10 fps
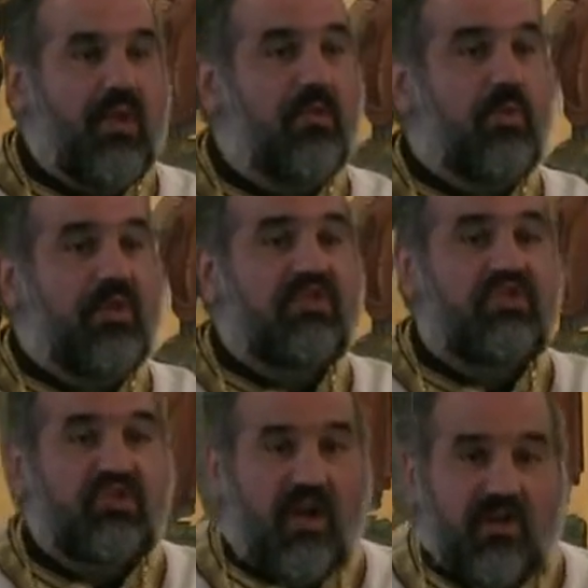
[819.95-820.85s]
Will we
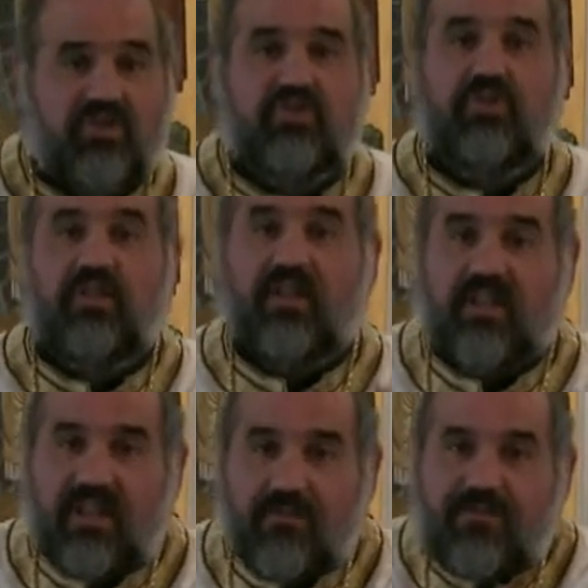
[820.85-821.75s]
start to
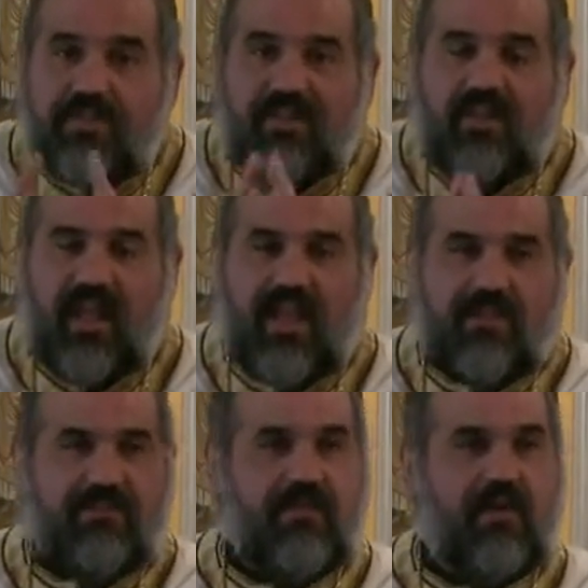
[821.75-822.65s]
live the
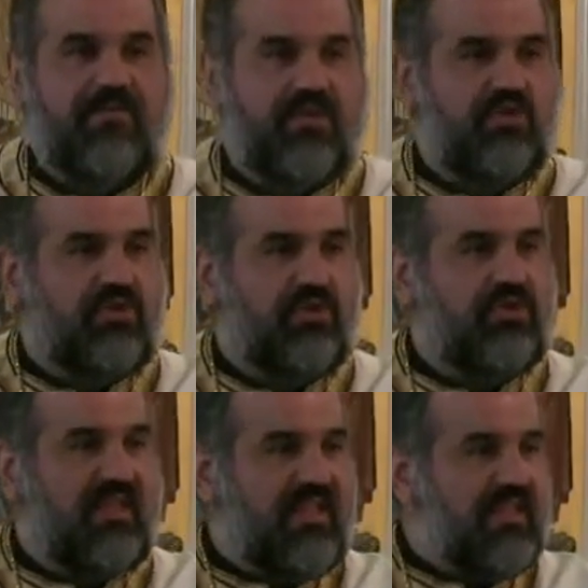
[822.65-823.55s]
life of the
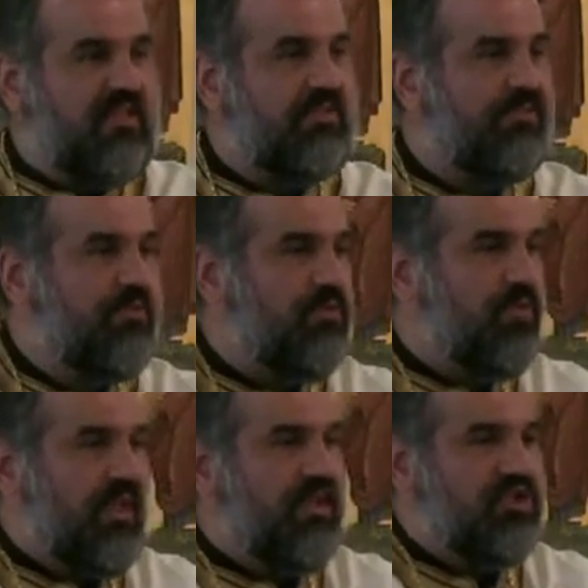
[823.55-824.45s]
church in these few
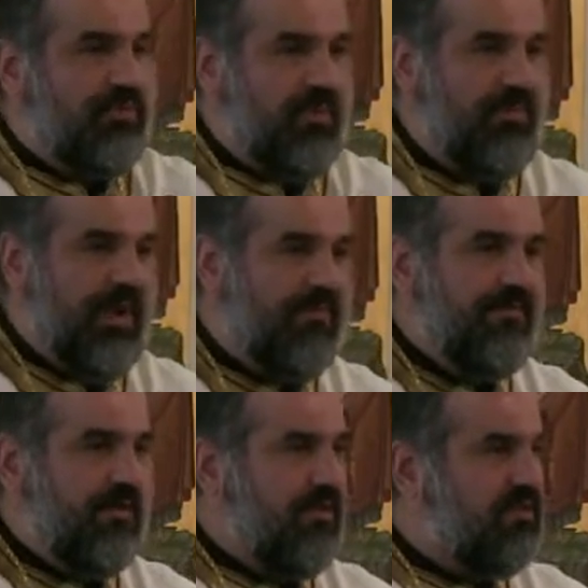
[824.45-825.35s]
weeks to prepare
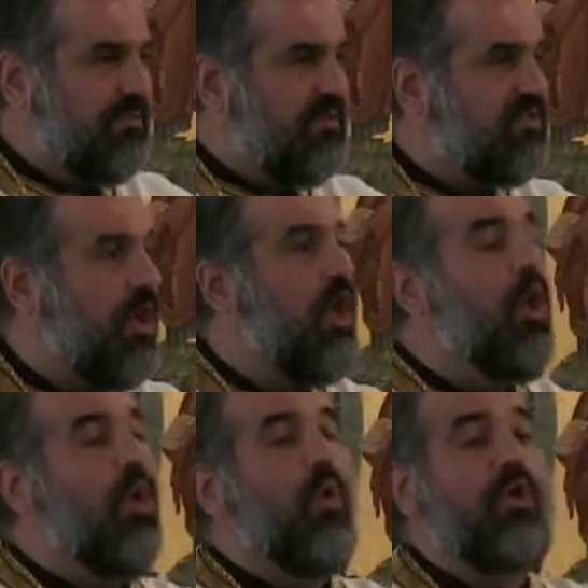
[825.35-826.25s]
for Christmas?
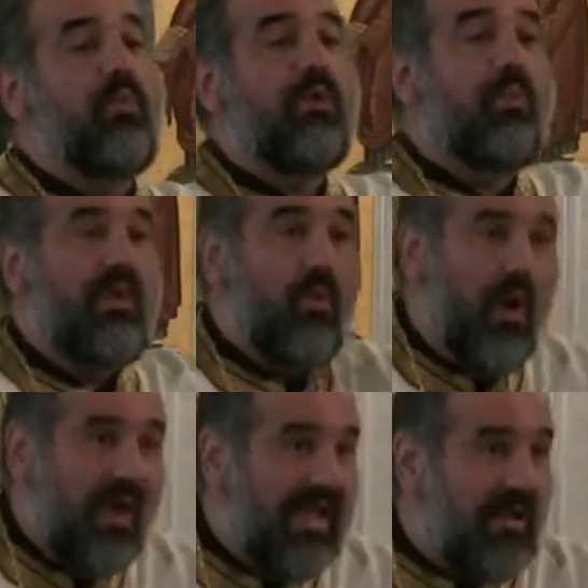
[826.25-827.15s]
Or will we
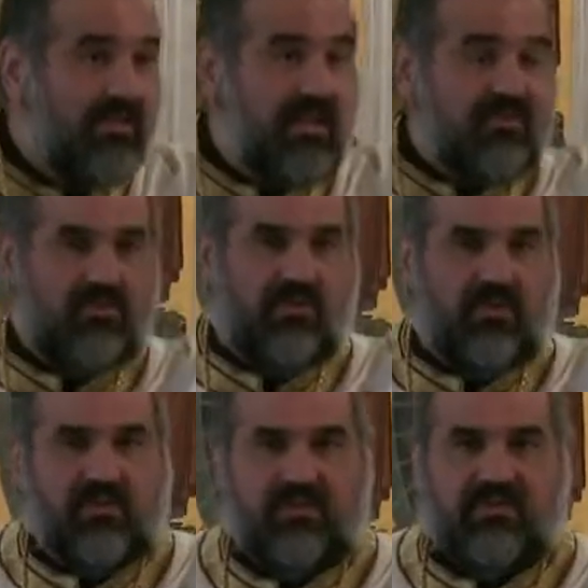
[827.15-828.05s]
walk out these
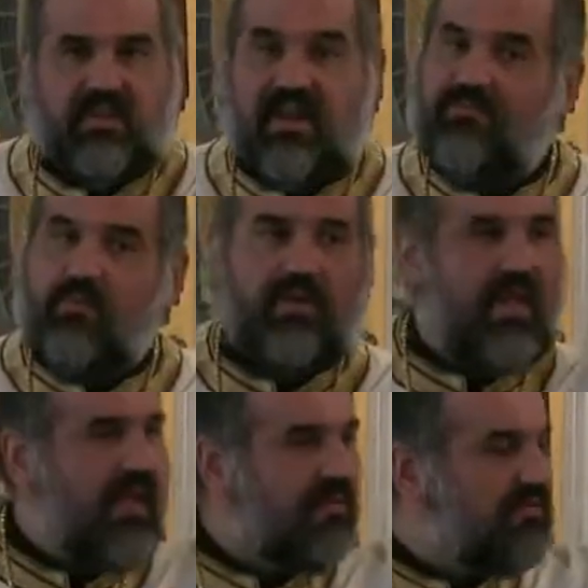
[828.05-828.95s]
doors and everyone
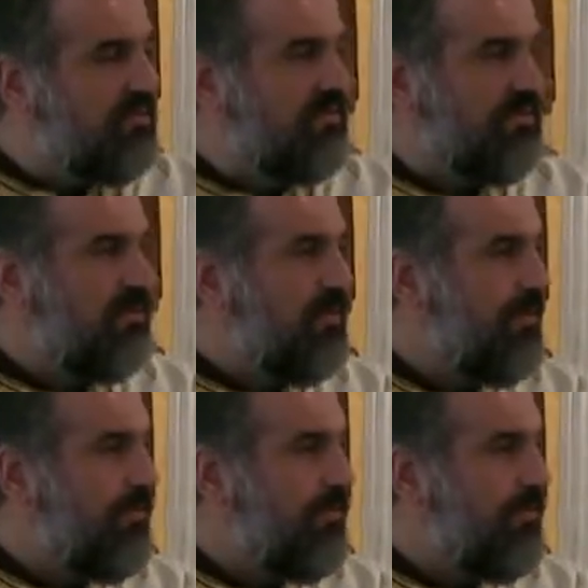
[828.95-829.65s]
has